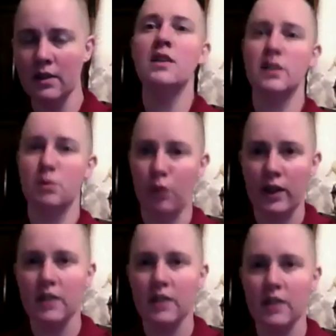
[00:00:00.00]
Let's
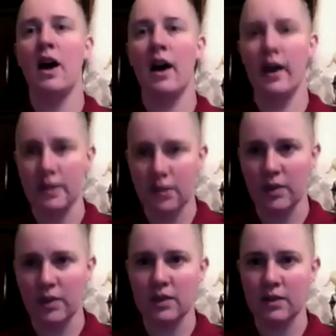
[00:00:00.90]
bring it to the highest
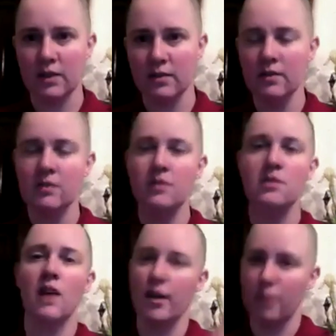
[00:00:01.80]
reason.
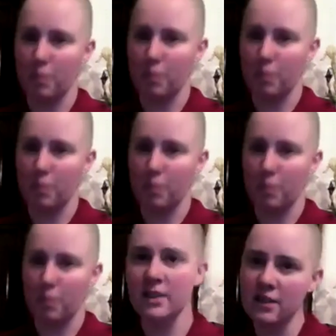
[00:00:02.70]
I have a million
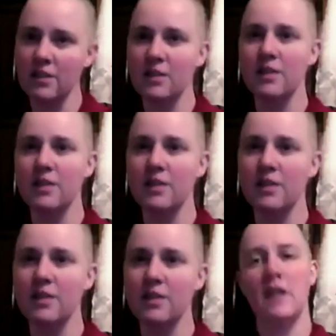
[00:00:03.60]
reasons,
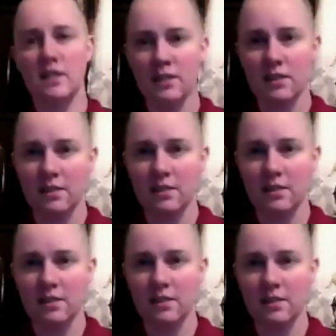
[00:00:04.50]
but let's
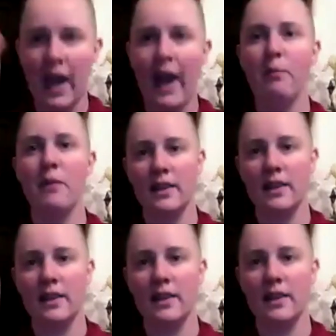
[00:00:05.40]
tap back
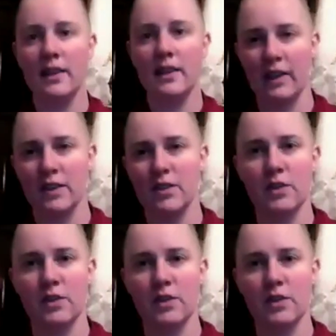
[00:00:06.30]
into the highest
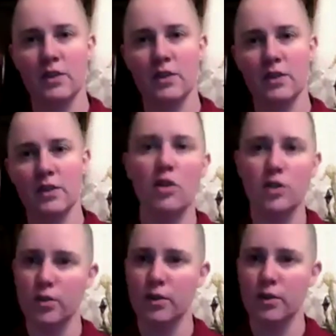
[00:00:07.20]
reason,
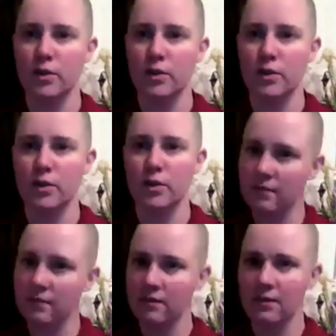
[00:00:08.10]
altruism,
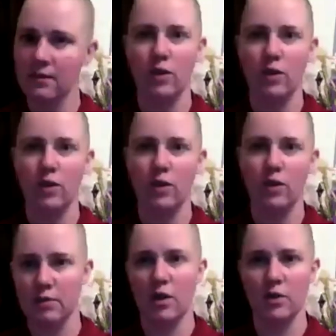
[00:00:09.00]

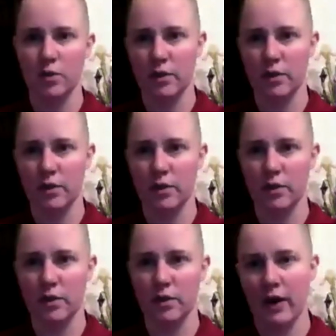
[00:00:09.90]
altruism, altruism,
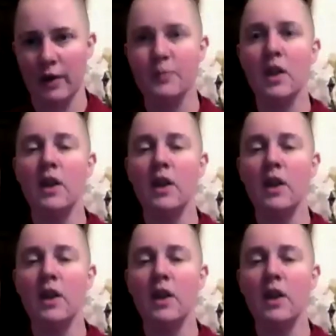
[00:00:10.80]
right?